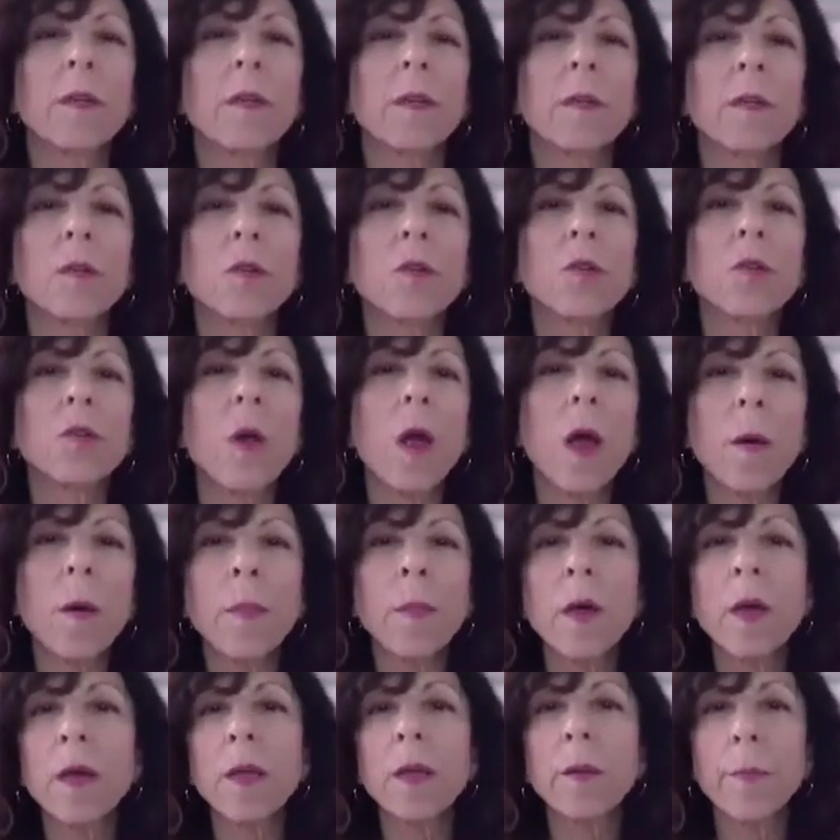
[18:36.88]

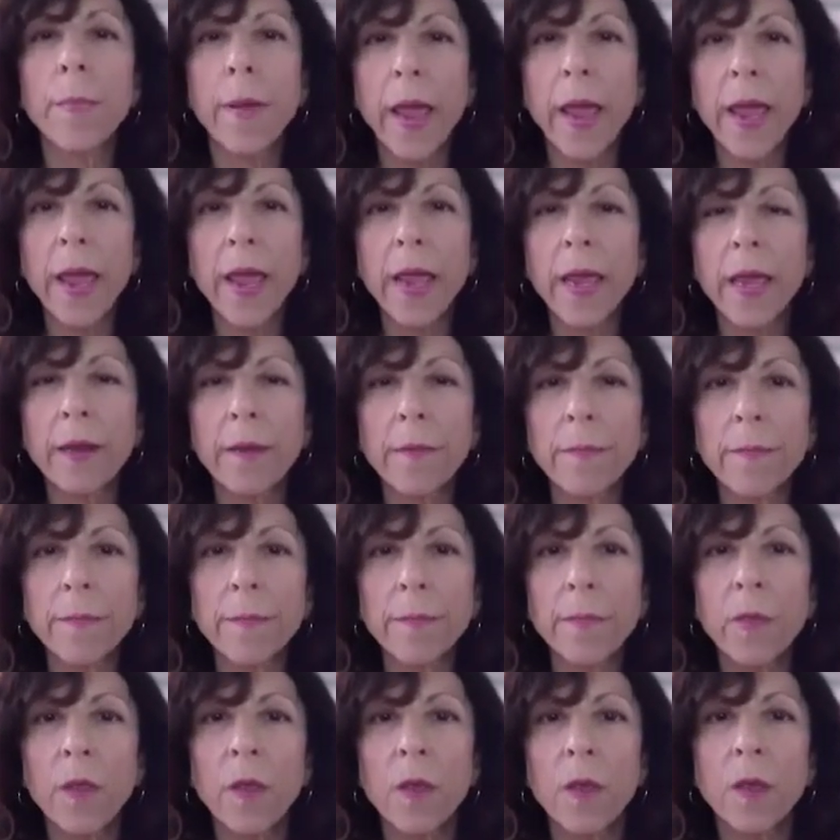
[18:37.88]
trauma and pain
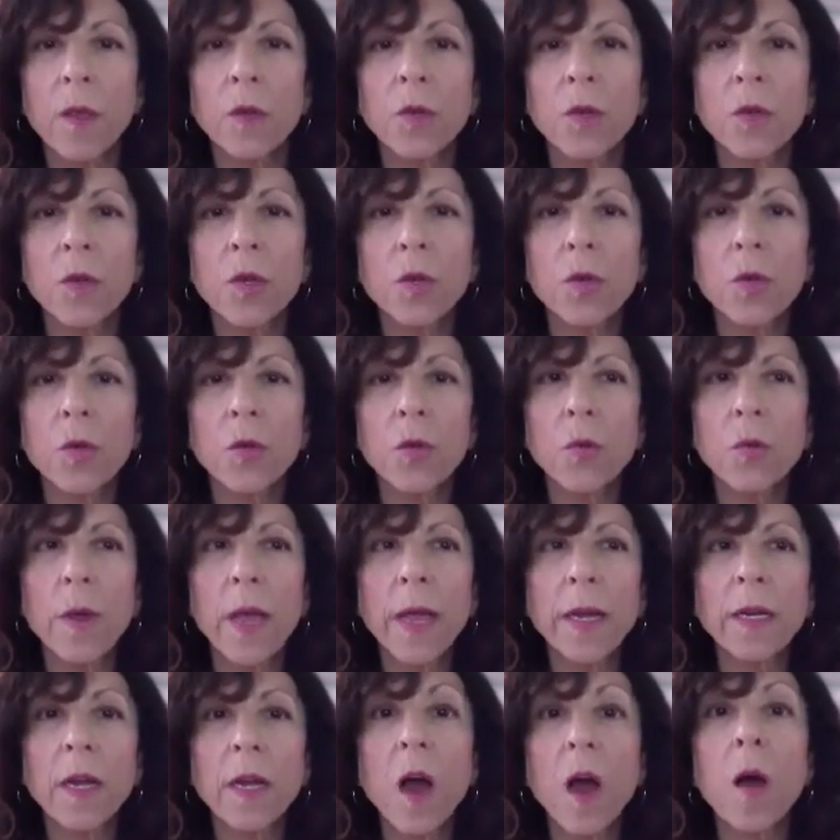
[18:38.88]

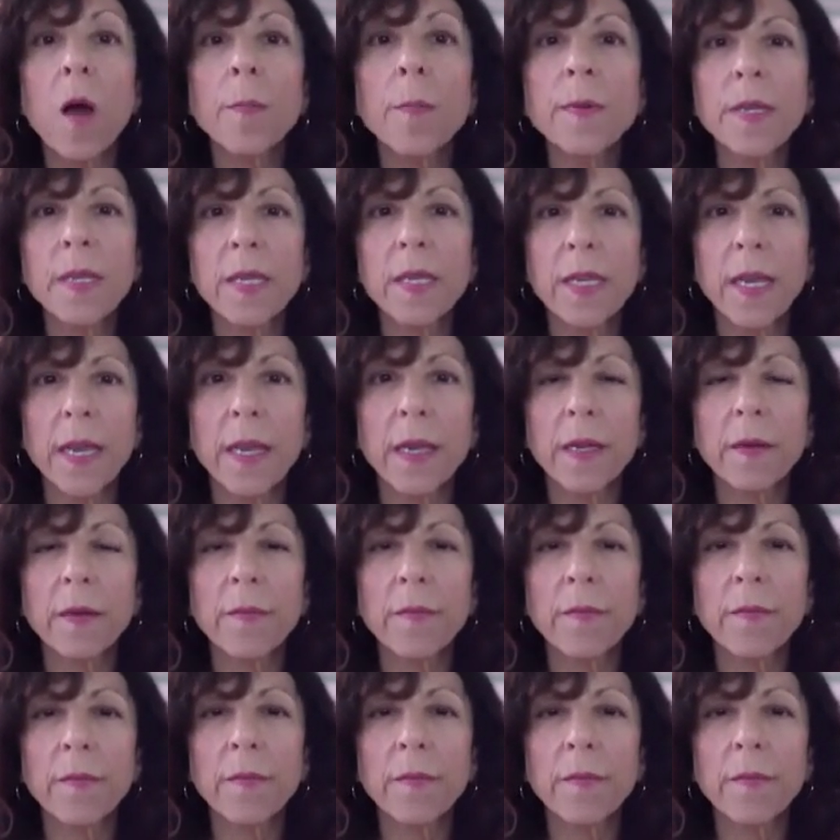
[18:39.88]
and compensate.